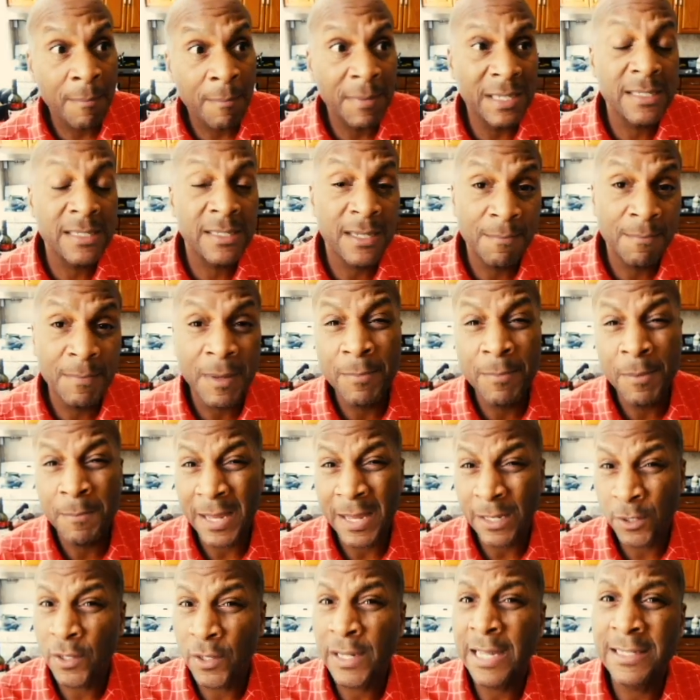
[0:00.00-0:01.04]
I mean, some people may
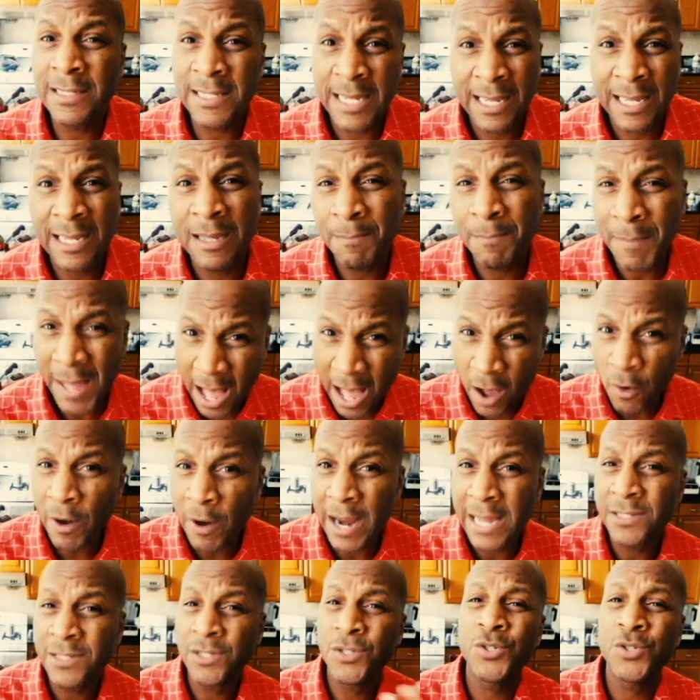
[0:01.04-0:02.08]
look at taking power
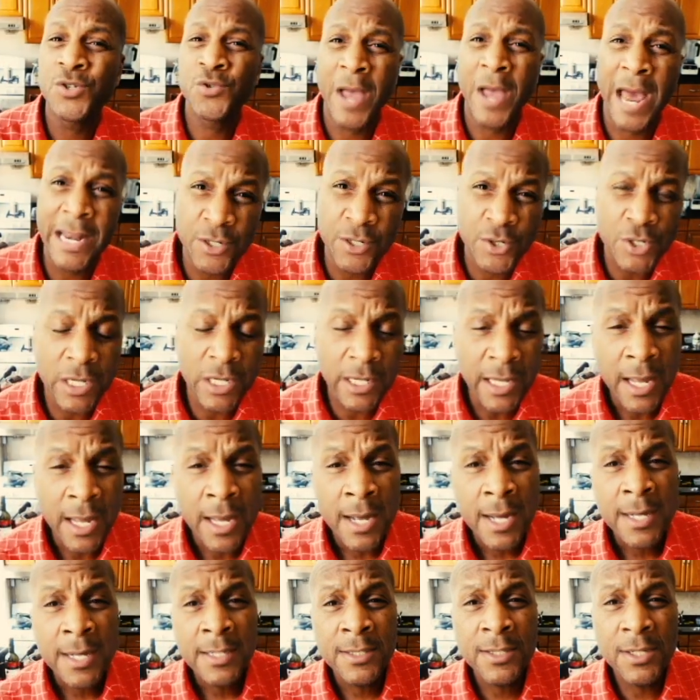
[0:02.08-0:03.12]
as a strategy
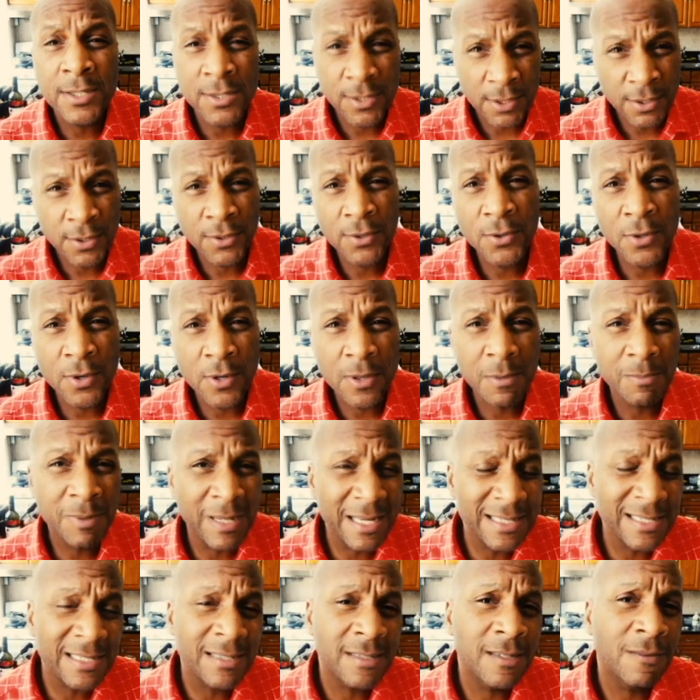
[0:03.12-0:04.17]
to secure the
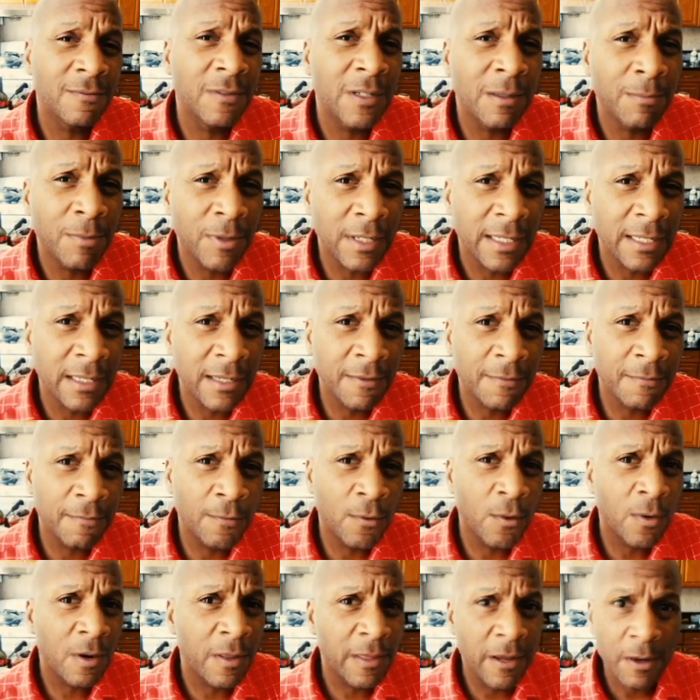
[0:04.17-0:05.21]
blessings of liberty
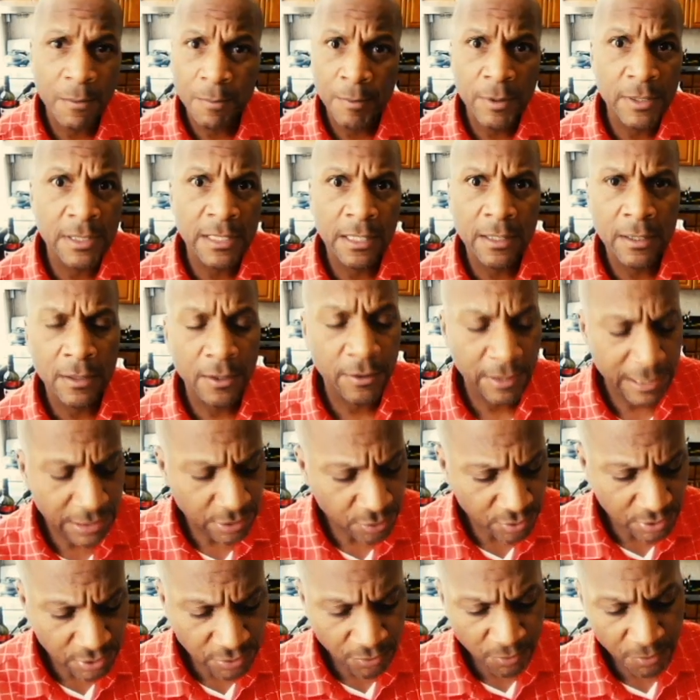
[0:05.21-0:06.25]
for their particular
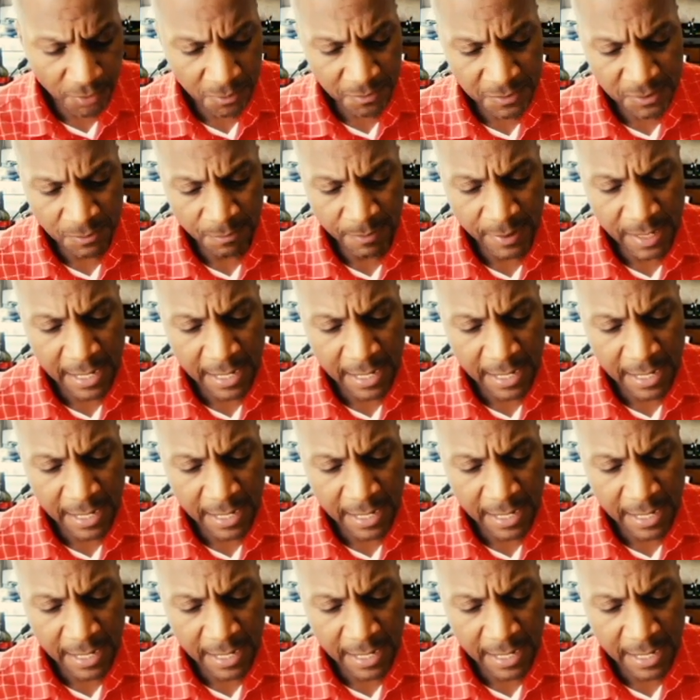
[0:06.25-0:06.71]
interest groups,